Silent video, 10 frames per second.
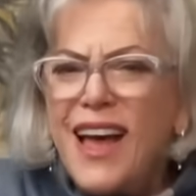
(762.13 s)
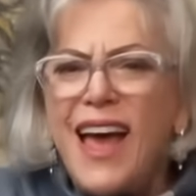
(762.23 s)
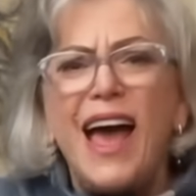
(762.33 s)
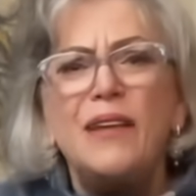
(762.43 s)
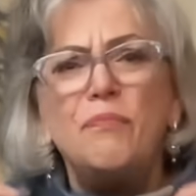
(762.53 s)

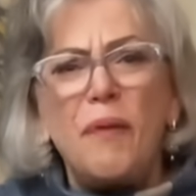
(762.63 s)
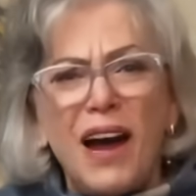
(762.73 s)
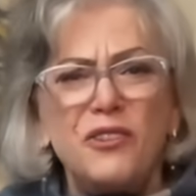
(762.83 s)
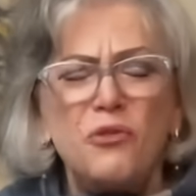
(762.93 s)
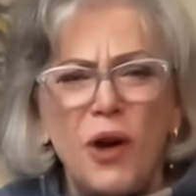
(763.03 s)
And
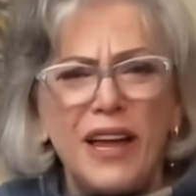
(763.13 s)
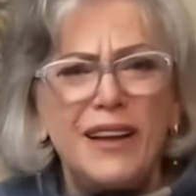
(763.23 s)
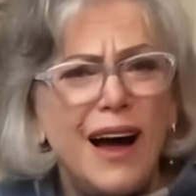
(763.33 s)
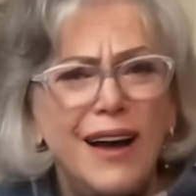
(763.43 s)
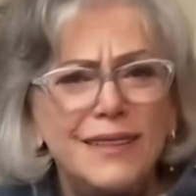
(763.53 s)
by the way,
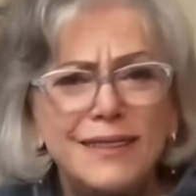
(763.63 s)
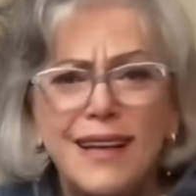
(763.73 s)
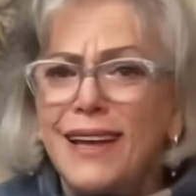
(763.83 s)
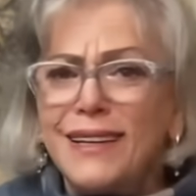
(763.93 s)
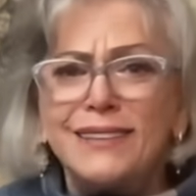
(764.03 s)
guys,
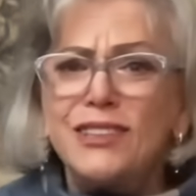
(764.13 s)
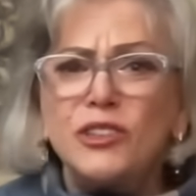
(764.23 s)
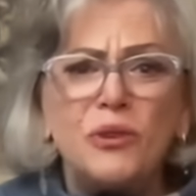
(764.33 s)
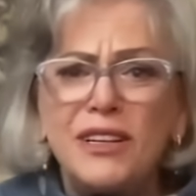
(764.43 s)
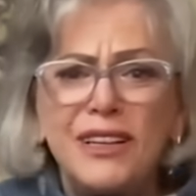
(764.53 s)
is
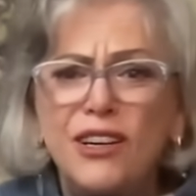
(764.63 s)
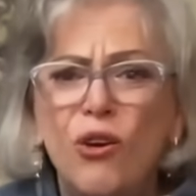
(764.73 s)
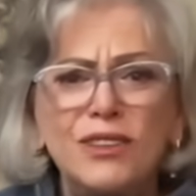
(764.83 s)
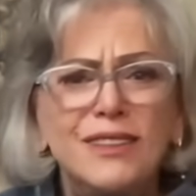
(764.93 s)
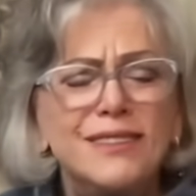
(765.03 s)
this really
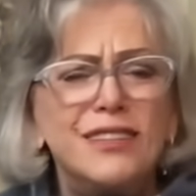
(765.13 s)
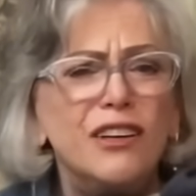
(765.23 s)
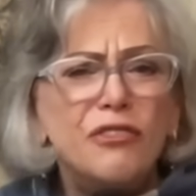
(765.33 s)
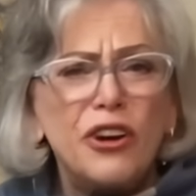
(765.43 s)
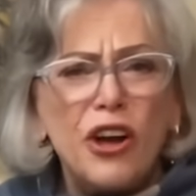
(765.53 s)
gold and
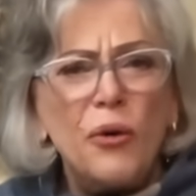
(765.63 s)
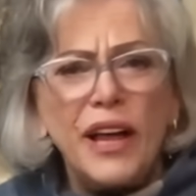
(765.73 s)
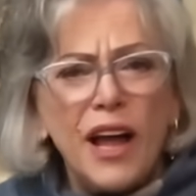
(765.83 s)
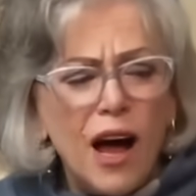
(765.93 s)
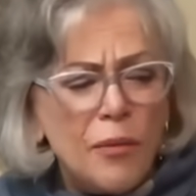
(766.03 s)
silver
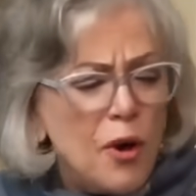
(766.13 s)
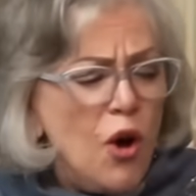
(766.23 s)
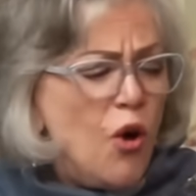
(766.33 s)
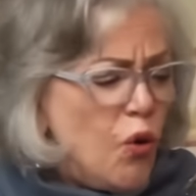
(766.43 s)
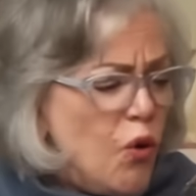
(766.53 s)
going up,
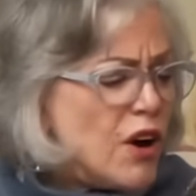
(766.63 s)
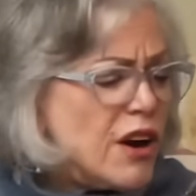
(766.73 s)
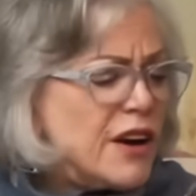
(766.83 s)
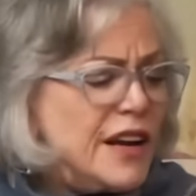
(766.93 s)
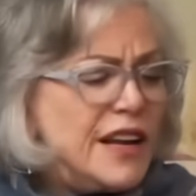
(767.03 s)

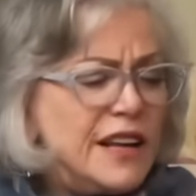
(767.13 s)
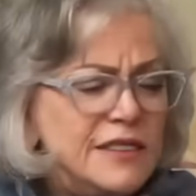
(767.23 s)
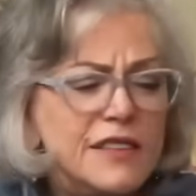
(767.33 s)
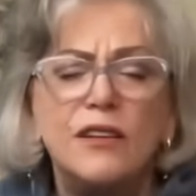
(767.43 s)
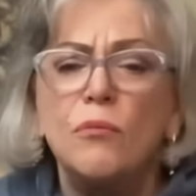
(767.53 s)
or is
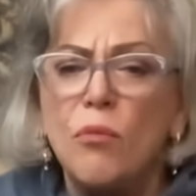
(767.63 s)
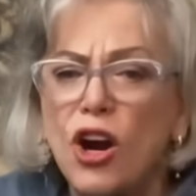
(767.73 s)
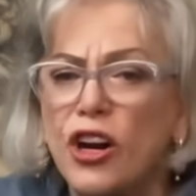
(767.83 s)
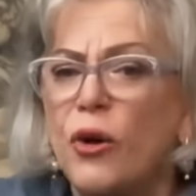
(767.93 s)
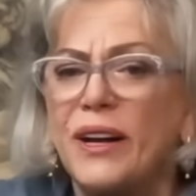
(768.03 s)
it the
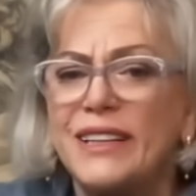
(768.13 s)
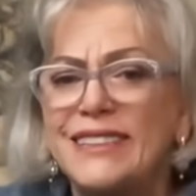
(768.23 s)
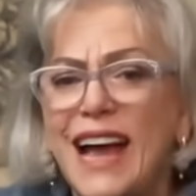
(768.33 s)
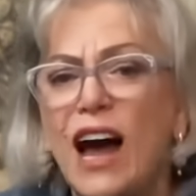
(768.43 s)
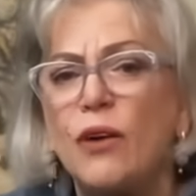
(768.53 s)
mark going
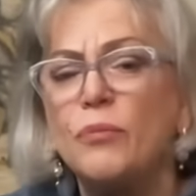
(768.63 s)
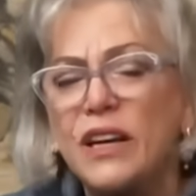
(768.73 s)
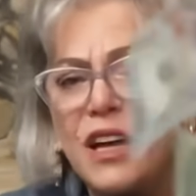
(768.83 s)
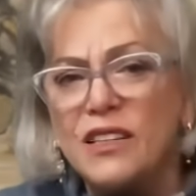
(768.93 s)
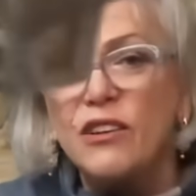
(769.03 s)
down
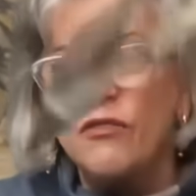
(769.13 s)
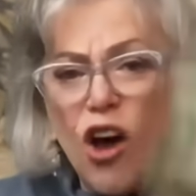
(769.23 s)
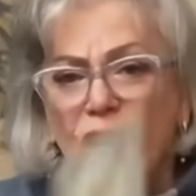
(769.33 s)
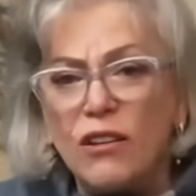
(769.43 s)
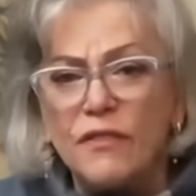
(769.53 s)
because of
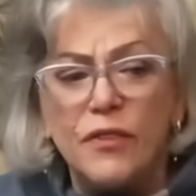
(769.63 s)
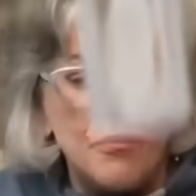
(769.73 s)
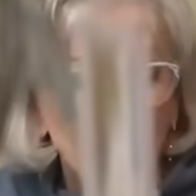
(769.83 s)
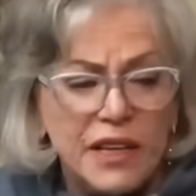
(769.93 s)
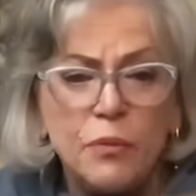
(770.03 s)
all of the
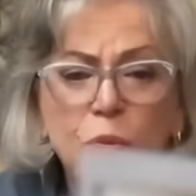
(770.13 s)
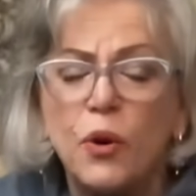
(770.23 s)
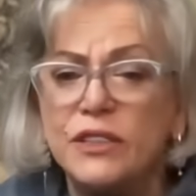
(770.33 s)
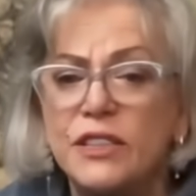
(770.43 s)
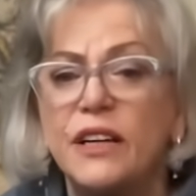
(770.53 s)
money
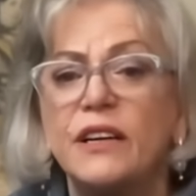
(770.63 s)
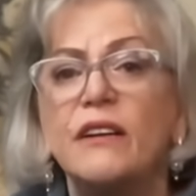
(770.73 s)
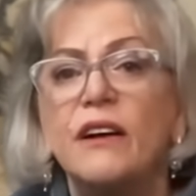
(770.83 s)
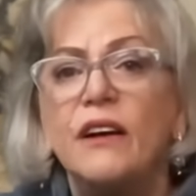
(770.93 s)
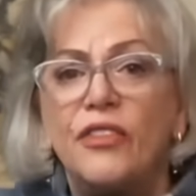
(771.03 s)
printing
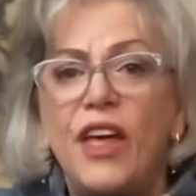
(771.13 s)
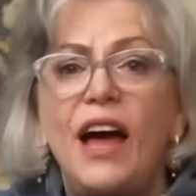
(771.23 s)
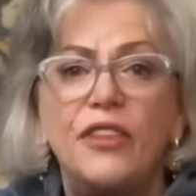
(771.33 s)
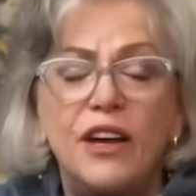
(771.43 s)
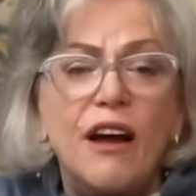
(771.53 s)

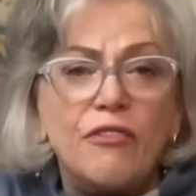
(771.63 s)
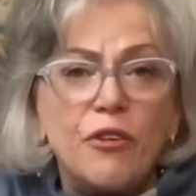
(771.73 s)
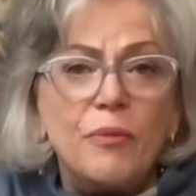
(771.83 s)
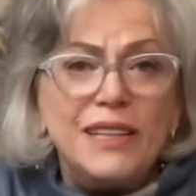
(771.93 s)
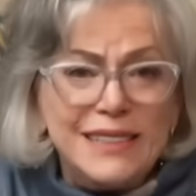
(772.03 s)
that the
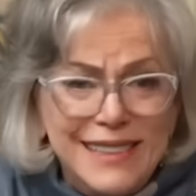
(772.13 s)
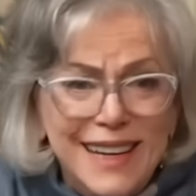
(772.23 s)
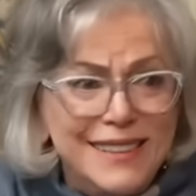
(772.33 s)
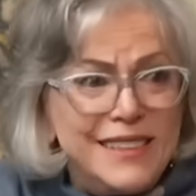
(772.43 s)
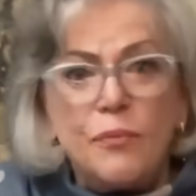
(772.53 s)
government
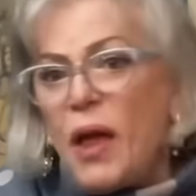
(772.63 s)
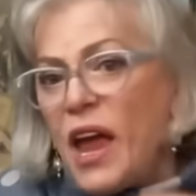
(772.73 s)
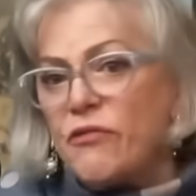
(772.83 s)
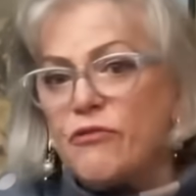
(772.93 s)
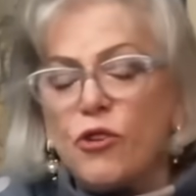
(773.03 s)
did to
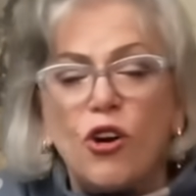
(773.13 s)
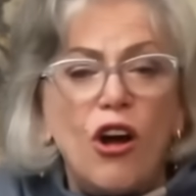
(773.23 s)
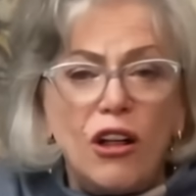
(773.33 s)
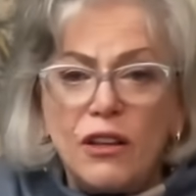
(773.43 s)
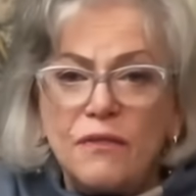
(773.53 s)
pay for
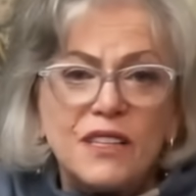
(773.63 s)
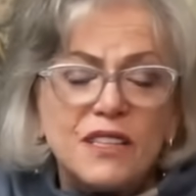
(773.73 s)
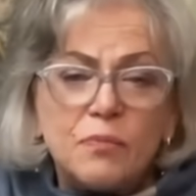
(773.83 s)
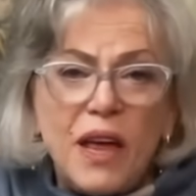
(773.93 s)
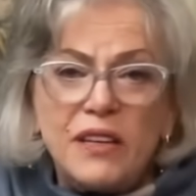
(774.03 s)
all of the
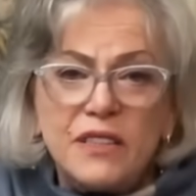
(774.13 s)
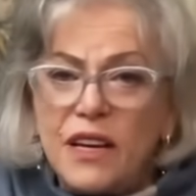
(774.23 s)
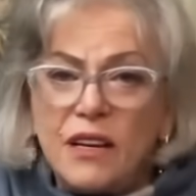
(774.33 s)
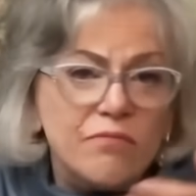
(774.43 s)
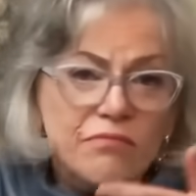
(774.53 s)

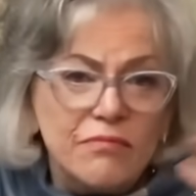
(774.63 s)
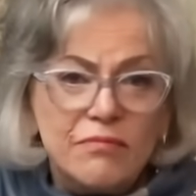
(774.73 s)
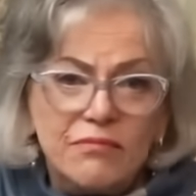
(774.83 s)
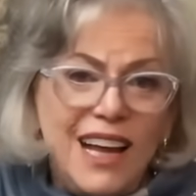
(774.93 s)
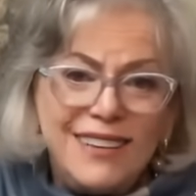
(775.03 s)
spending
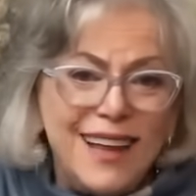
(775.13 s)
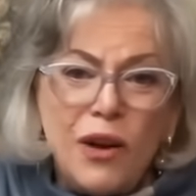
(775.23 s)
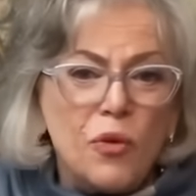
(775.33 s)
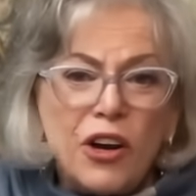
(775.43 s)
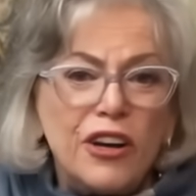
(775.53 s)
that they
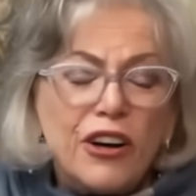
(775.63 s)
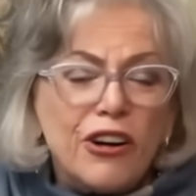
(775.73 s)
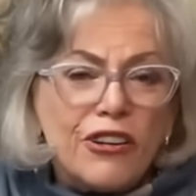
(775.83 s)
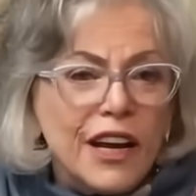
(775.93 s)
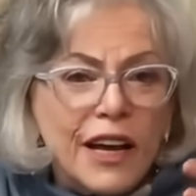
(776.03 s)
weren't
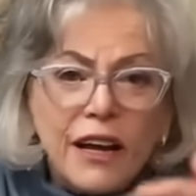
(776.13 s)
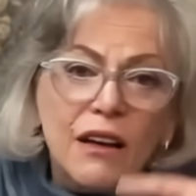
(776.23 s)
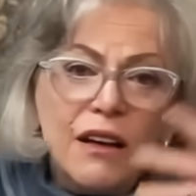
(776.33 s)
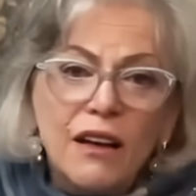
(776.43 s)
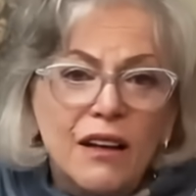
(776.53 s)
earning?
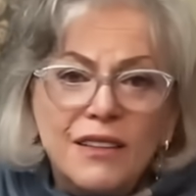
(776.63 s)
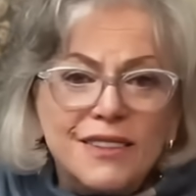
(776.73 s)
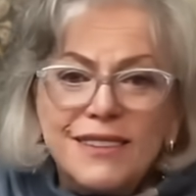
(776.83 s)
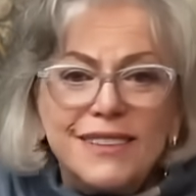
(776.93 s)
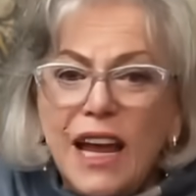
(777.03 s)
It's
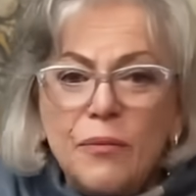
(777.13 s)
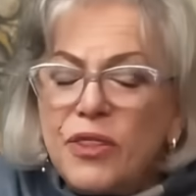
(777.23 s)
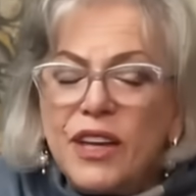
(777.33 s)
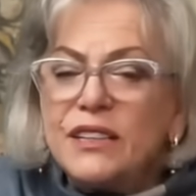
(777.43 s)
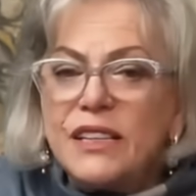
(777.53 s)
the same
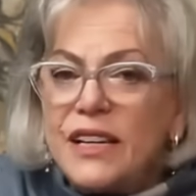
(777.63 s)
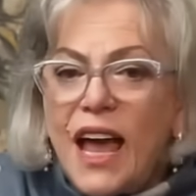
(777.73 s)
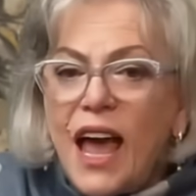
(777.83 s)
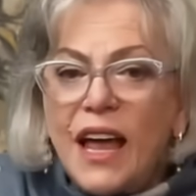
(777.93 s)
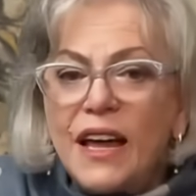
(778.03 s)
thing
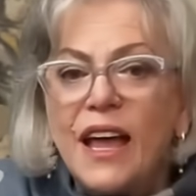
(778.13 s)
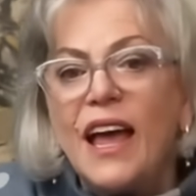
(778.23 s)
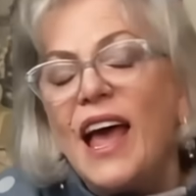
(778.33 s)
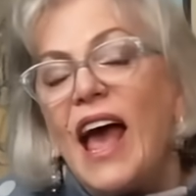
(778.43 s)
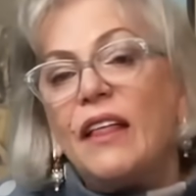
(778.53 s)
today.
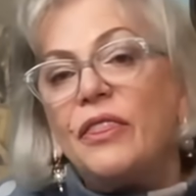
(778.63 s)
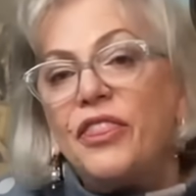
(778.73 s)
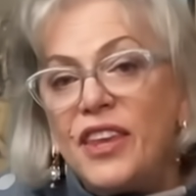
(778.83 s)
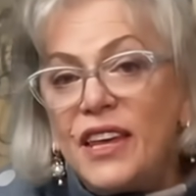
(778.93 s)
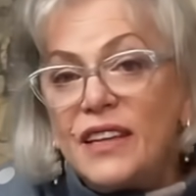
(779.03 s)
And
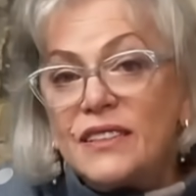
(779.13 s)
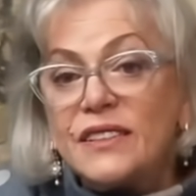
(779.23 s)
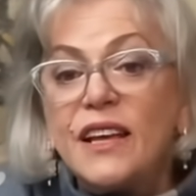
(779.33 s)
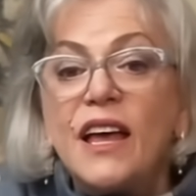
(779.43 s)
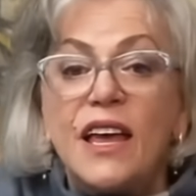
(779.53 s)

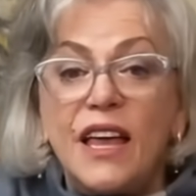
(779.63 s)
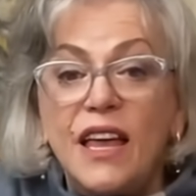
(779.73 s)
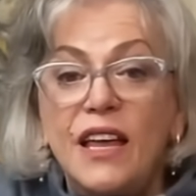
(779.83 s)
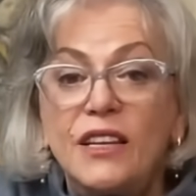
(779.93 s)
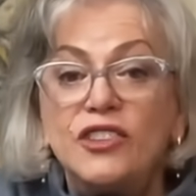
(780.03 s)
this
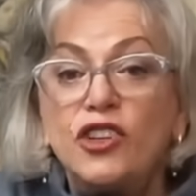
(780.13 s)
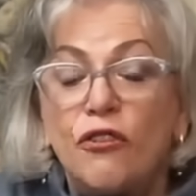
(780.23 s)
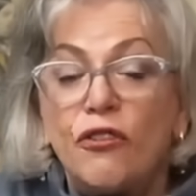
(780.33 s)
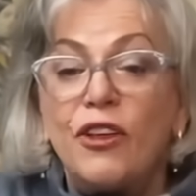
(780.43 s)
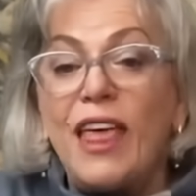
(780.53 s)
is,
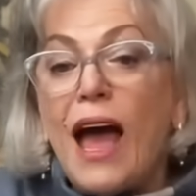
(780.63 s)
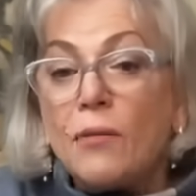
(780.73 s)
for that